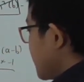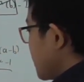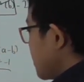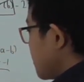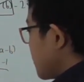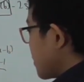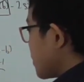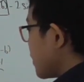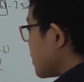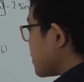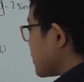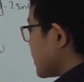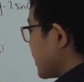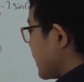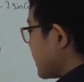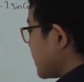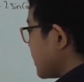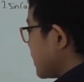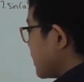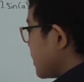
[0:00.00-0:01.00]
We're going to
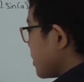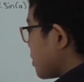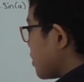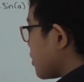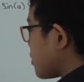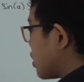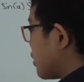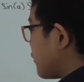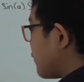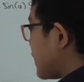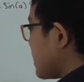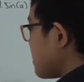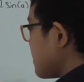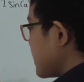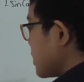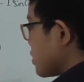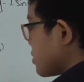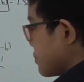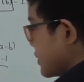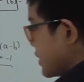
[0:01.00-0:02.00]
get cosine of A
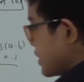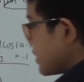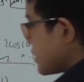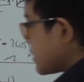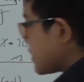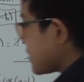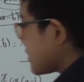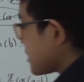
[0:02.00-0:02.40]
minus B.